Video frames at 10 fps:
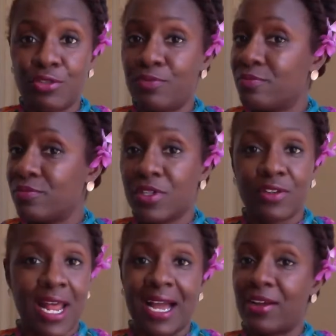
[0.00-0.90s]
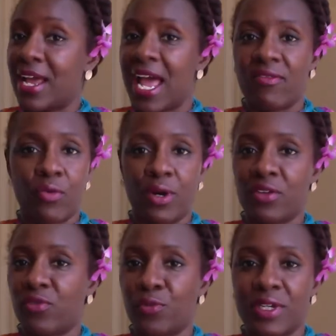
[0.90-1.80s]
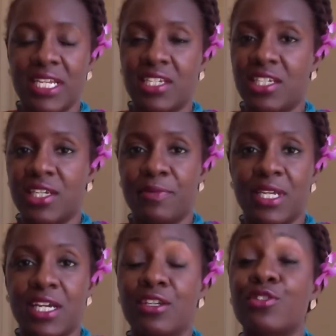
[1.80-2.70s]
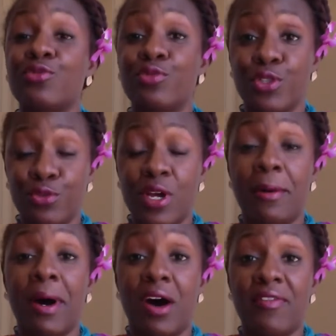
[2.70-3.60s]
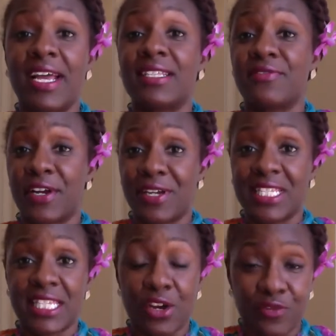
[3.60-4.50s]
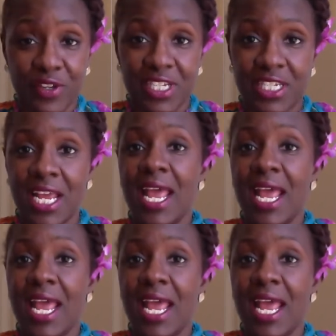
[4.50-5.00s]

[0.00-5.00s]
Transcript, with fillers: you, you're not going to have a wonderful relationship because you do come off as very selfish.